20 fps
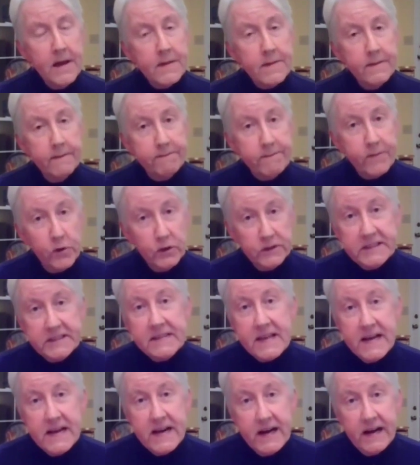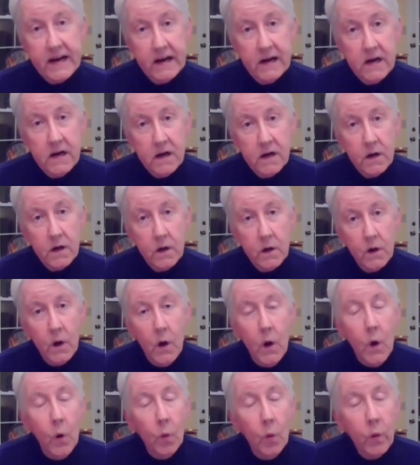The first thing,
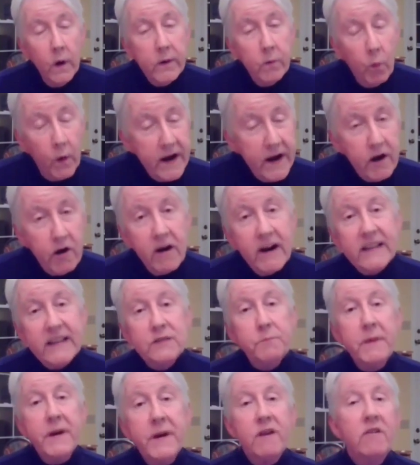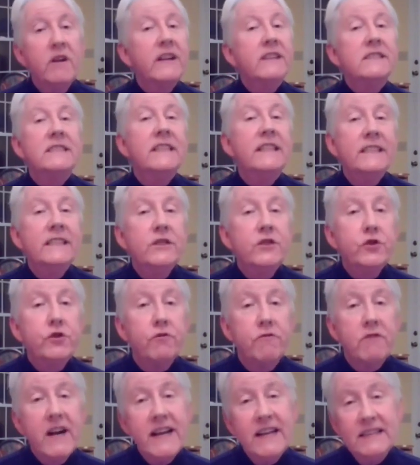when we are experiencing
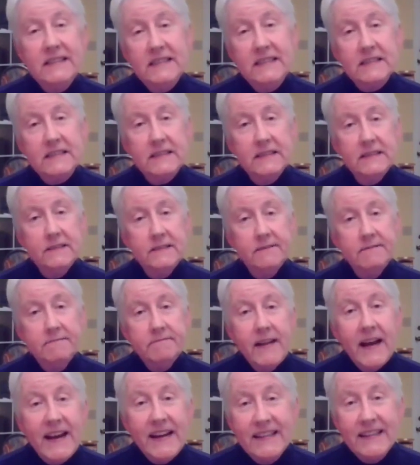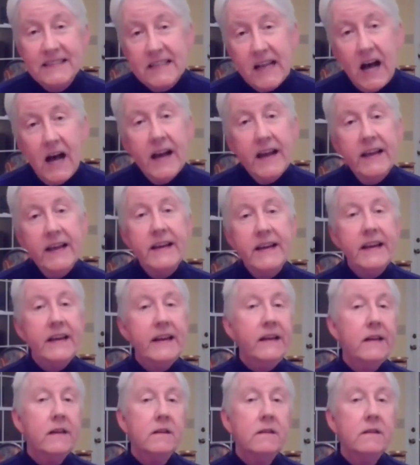stress, anxiety,